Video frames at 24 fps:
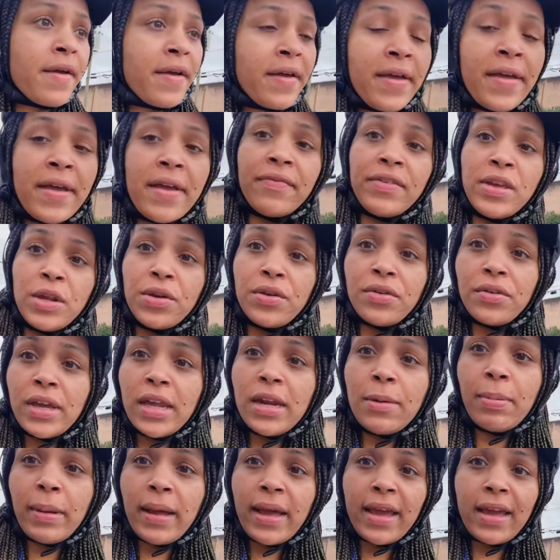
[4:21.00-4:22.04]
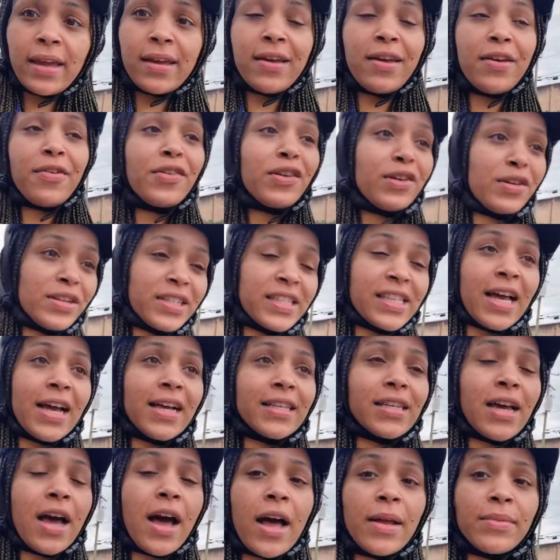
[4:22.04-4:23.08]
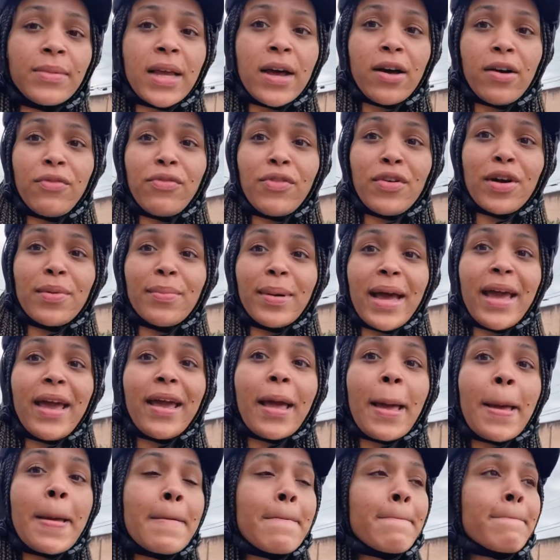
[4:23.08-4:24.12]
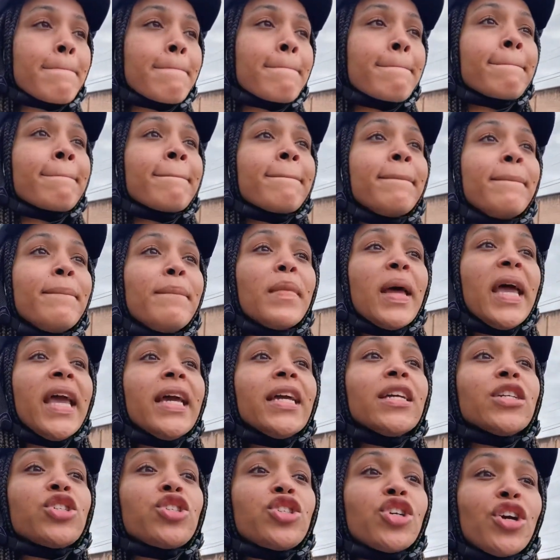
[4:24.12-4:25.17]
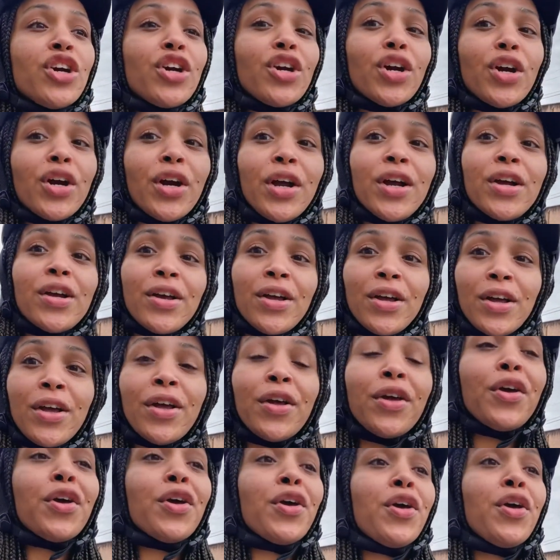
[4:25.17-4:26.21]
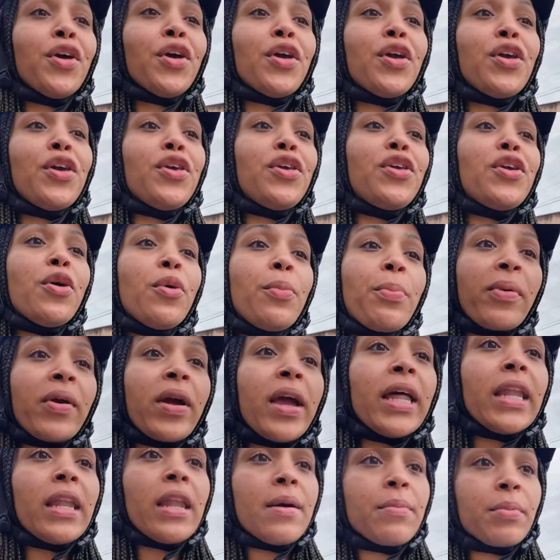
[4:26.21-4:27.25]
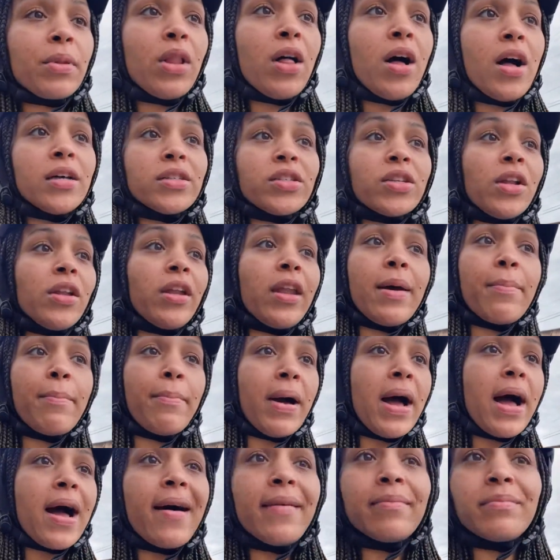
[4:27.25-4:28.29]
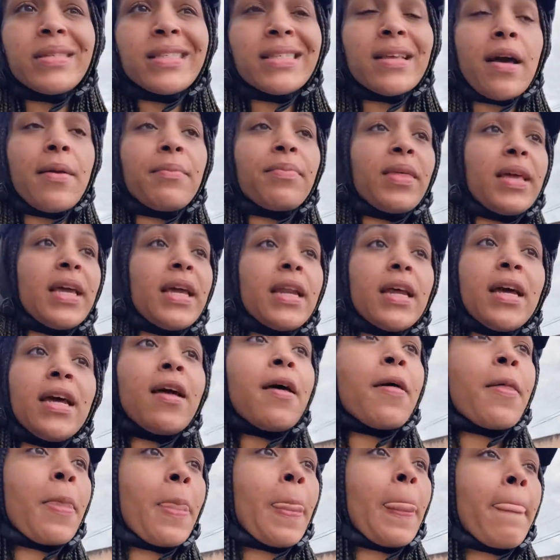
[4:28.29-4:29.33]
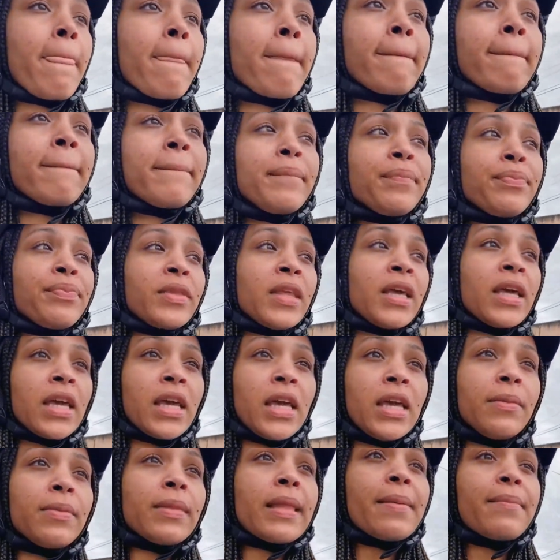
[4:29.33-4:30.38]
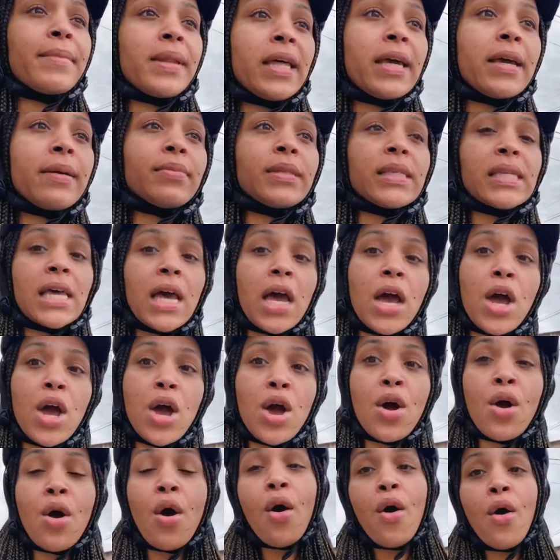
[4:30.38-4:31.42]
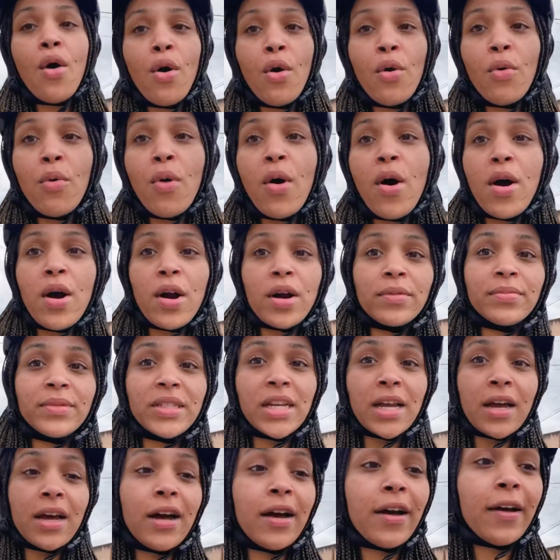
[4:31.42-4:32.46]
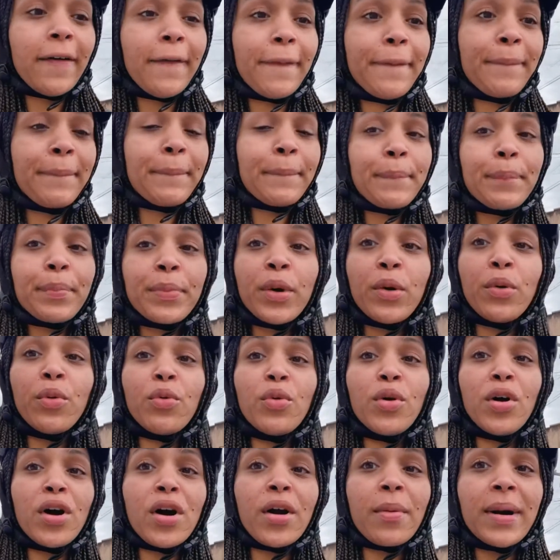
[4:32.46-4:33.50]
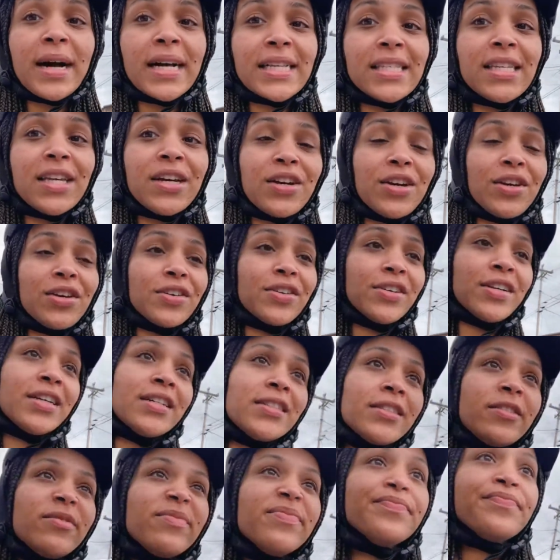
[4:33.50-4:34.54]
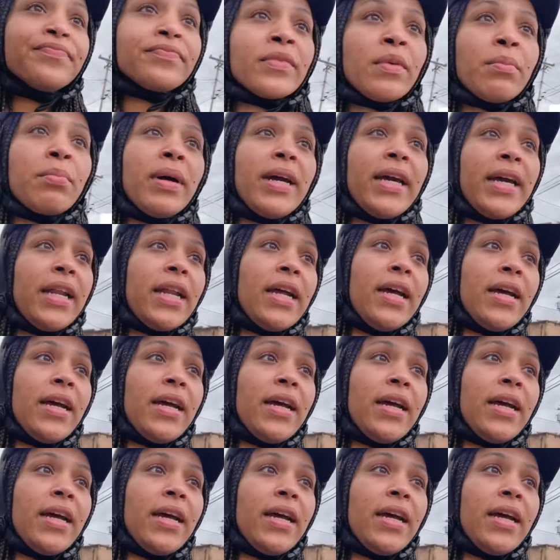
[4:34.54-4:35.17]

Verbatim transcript: if you do get a bike, you decide to opt out for a bike, make sure you bring lip gloss, a lip balm, something. Keep them lips warm, child. Warm, I tell you. But